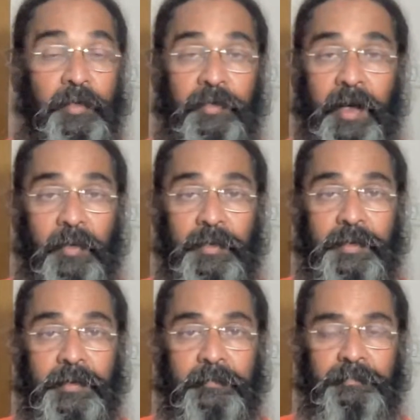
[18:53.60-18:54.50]
24 hours.
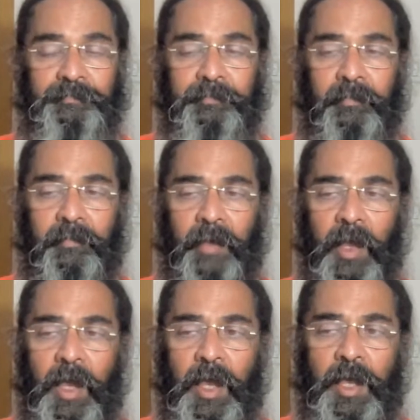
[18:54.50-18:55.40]

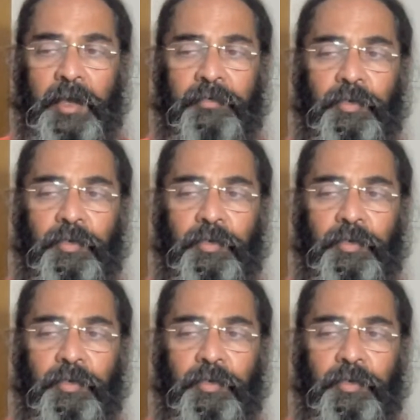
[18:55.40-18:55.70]
If